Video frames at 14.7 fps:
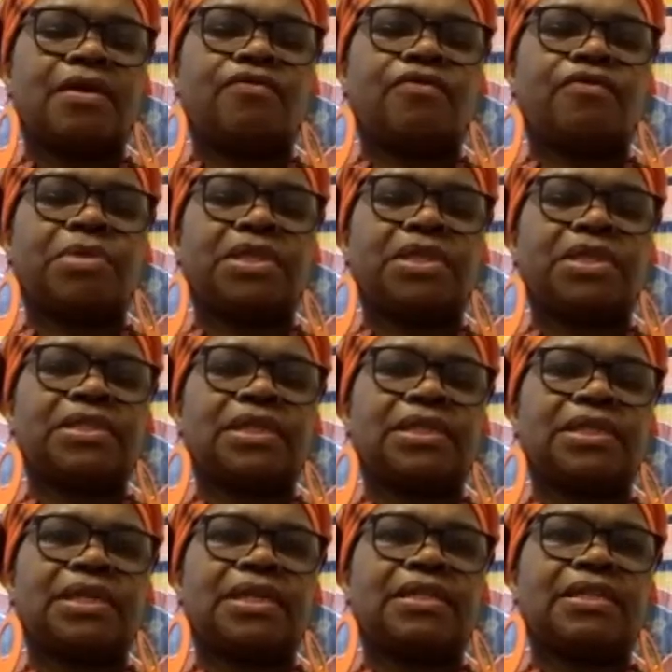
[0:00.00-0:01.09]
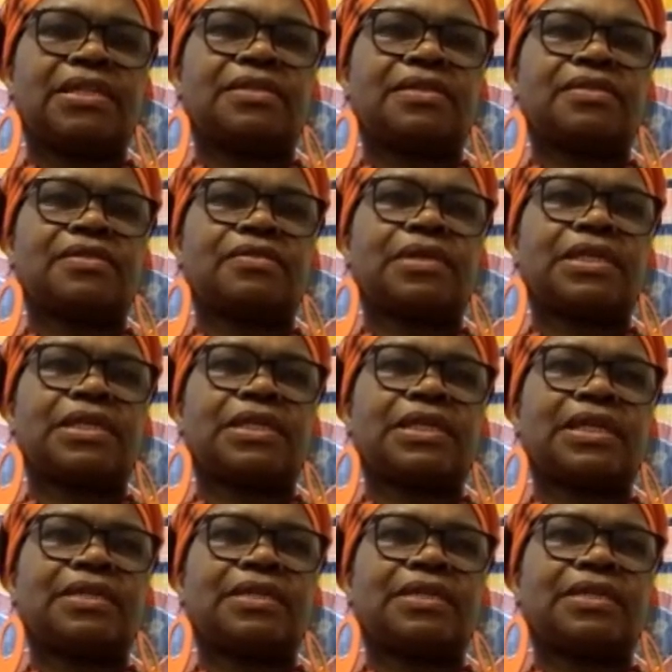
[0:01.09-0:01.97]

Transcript: For mental health as well.